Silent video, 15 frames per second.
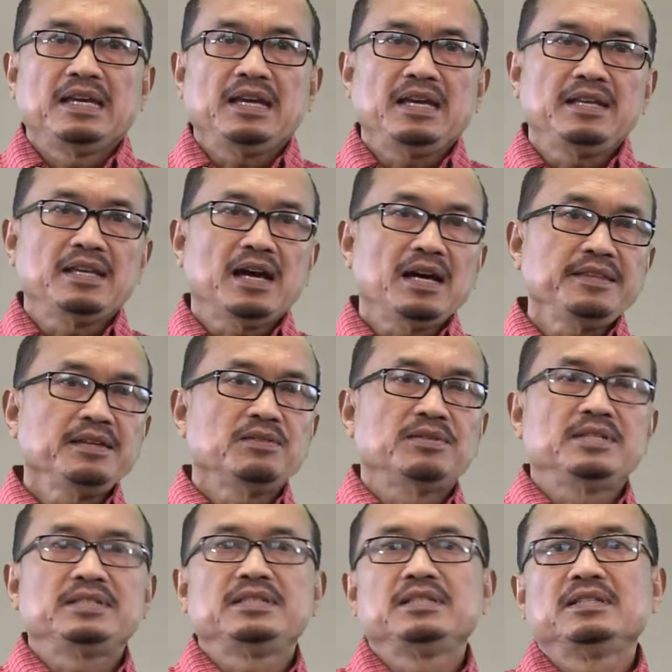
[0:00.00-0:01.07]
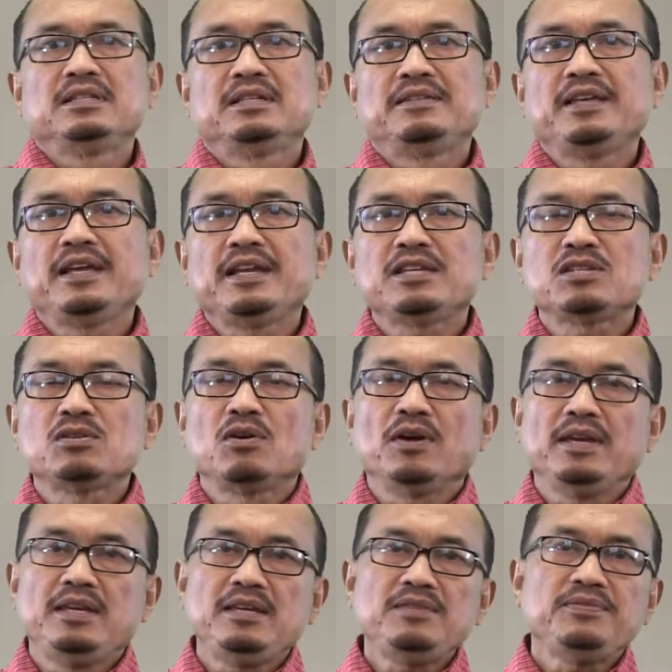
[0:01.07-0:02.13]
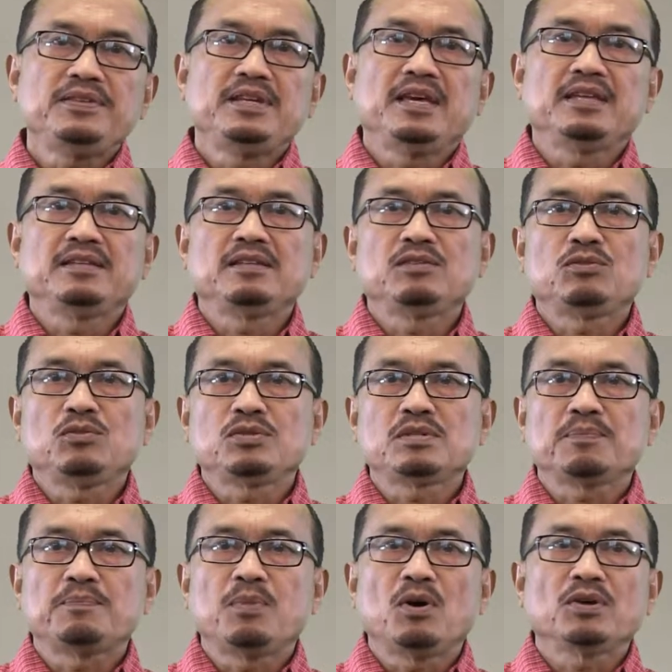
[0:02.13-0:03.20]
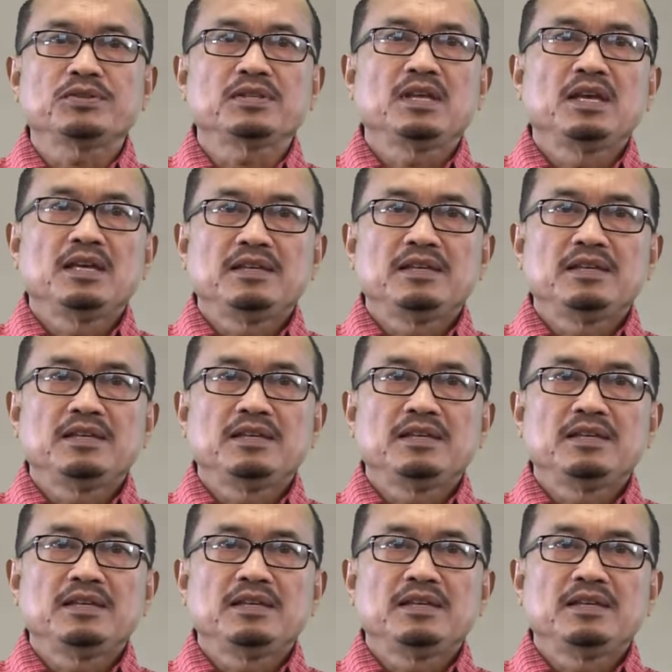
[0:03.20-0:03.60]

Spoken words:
In other words, there is no evidence to support